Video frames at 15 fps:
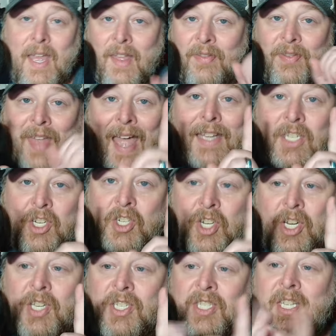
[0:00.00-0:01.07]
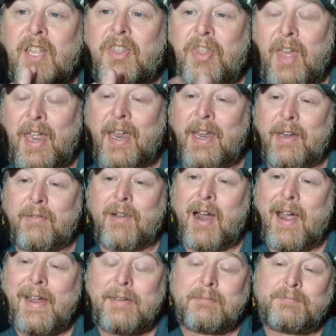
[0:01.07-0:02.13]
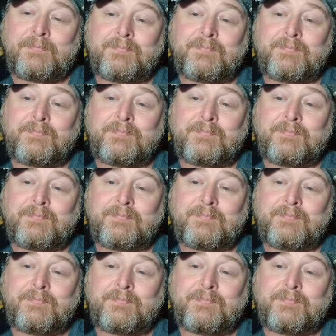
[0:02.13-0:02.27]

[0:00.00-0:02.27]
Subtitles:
That's just the thing, right?